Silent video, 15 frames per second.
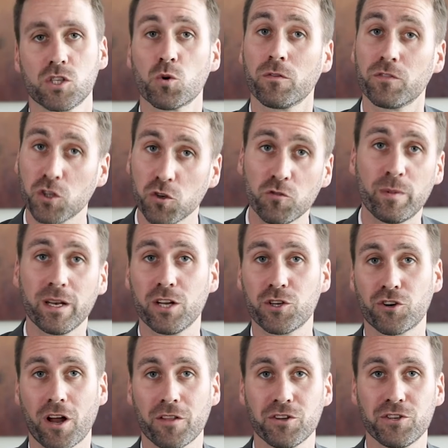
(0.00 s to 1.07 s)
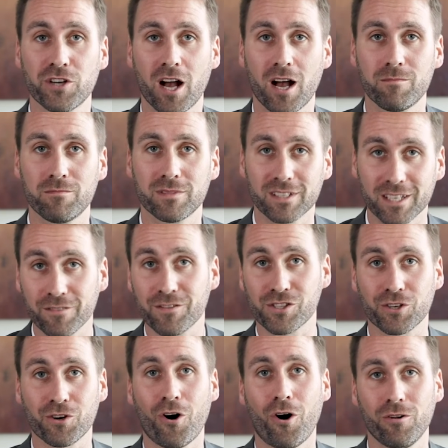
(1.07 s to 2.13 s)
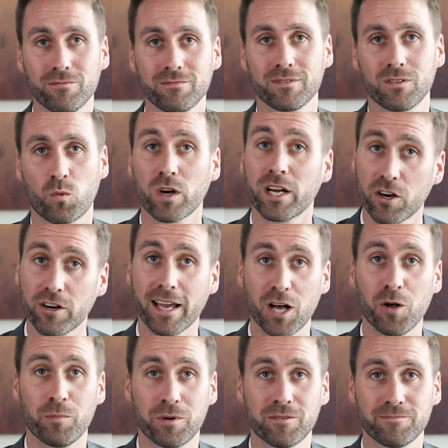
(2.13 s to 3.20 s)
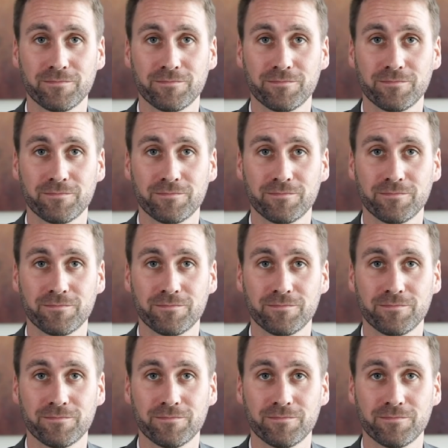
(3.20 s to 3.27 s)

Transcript: So if you've been injured on the job, give us a call. We're here to help.